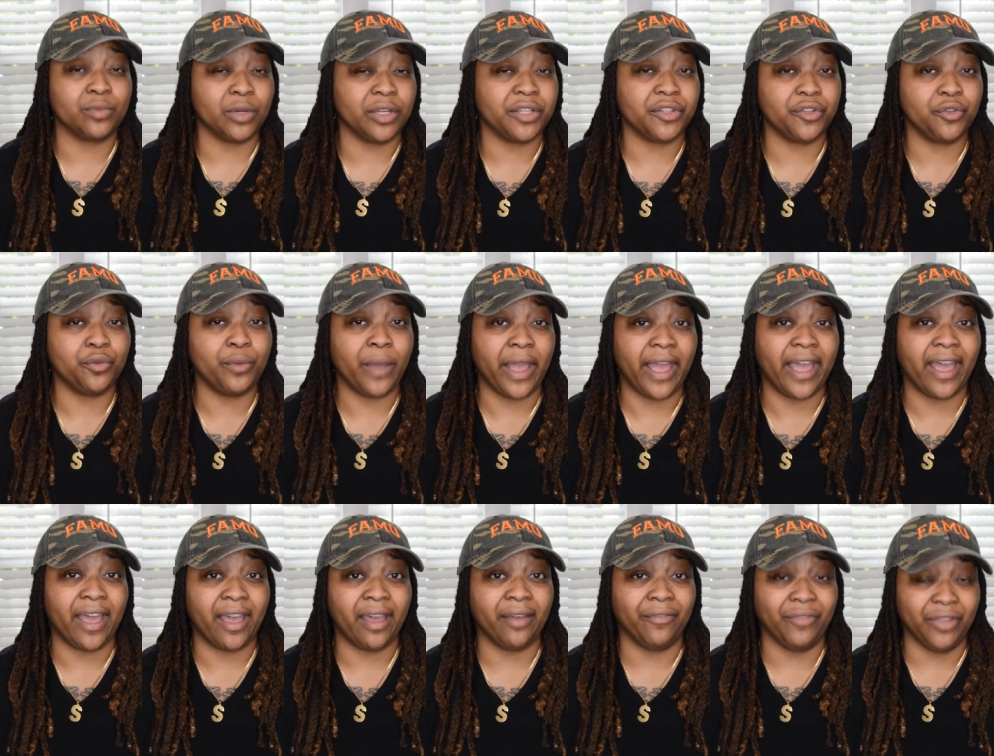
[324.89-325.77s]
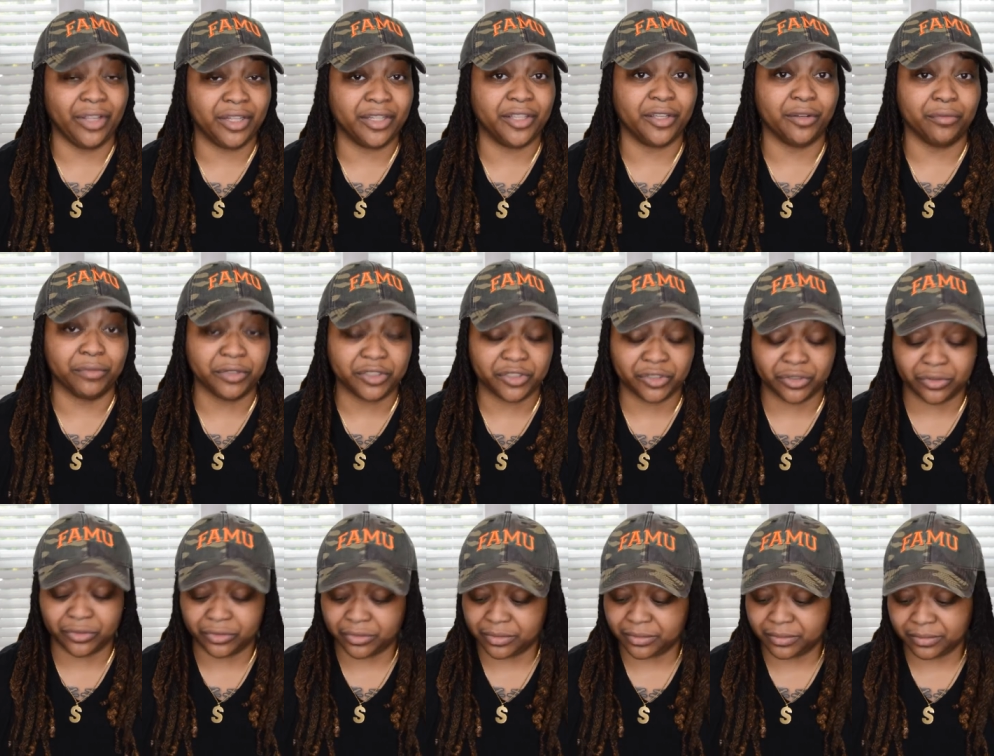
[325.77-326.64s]
what you have in the
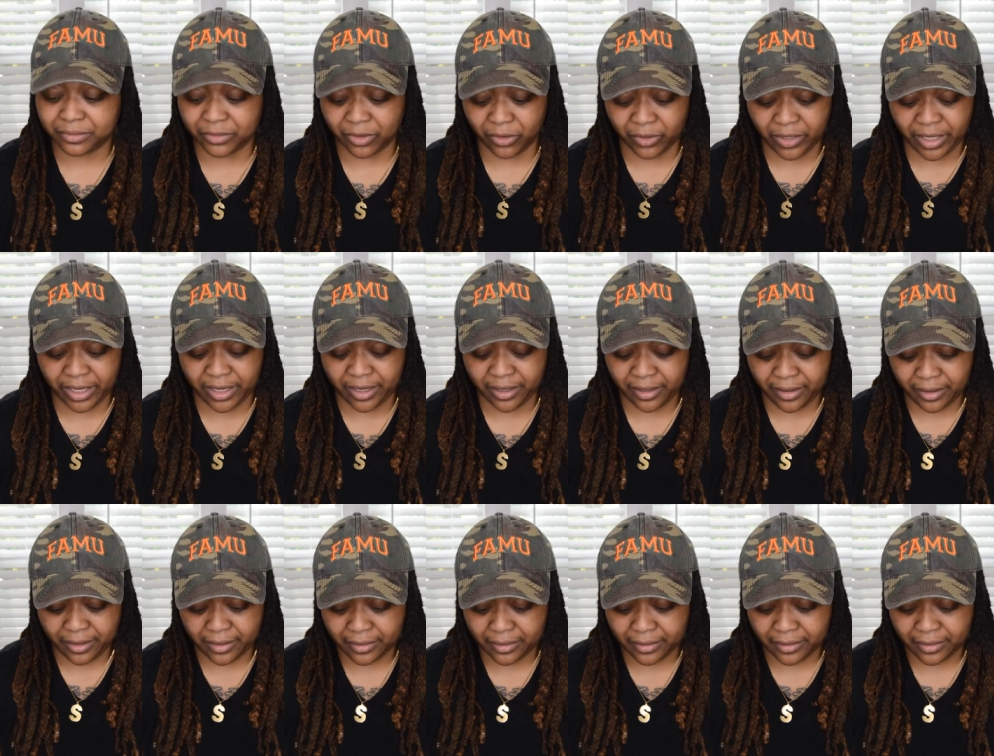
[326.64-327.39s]
original, okay?